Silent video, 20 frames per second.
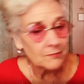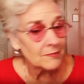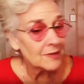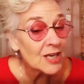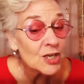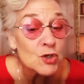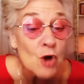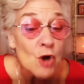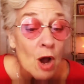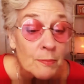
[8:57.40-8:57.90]

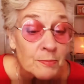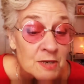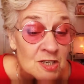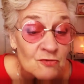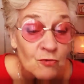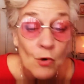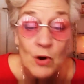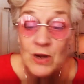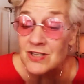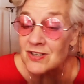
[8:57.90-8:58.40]
He dropped his
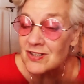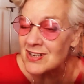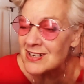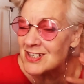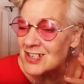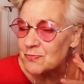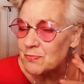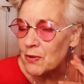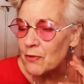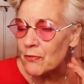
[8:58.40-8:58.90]
voice
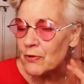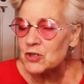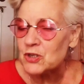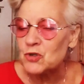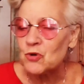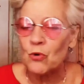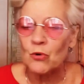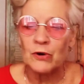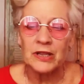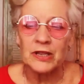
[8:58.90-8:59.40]

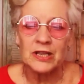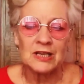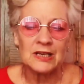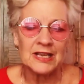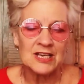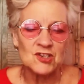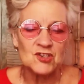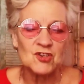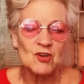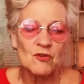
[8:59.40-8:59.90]

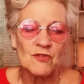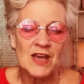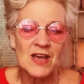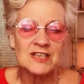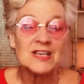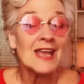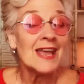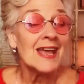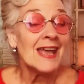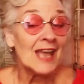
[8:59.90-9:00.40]
conspiratorially so
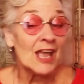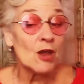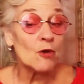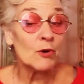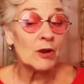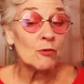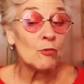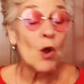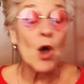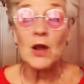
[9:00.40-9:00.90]
that
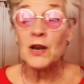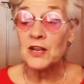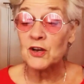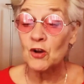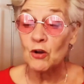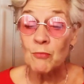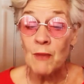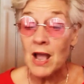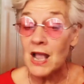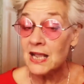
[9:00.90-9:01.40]
Harry, Ron, and
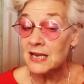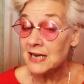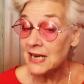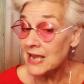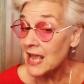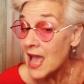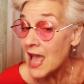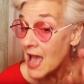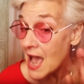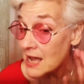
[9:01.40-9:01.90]

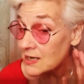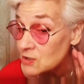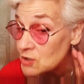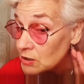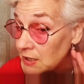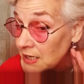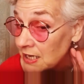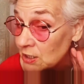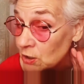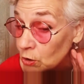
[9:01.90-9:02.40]
Hermione had
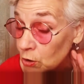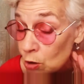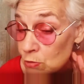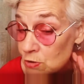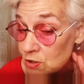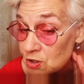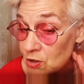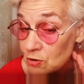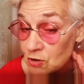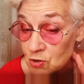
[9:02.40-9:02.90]
to lean
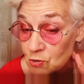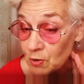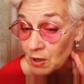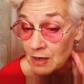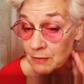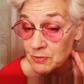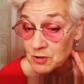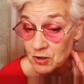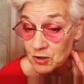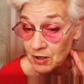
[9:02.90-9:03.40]
closer to
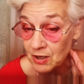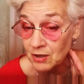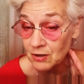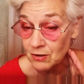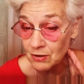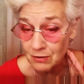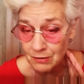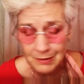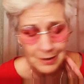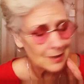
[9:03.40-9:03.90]
him to
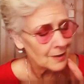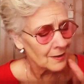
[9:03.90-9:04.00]
hear.